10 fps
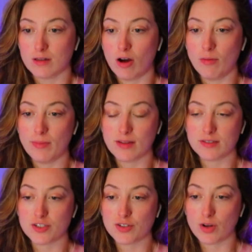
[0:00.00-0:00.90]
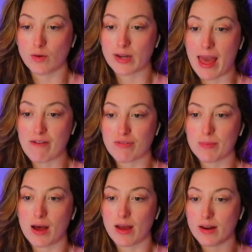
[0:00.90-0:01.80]
Homelander told
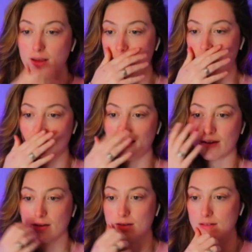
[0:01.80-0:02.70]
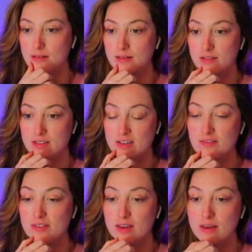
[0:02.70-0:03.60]
everybody in like on
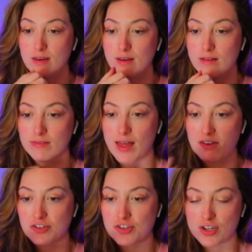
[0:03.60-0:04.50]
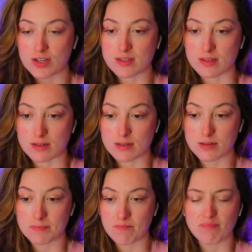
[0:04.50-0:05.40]
TV that she's
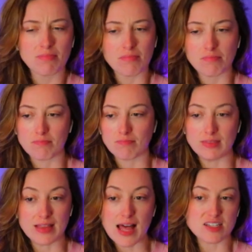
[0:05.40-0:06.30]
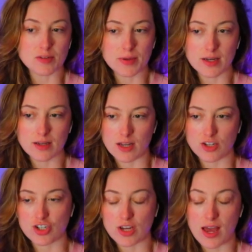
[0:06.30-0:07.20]
lesbian and
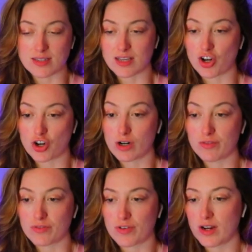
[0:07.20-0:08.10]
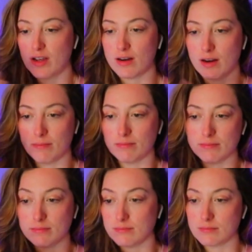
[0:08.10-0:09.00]
she has a girlfriend and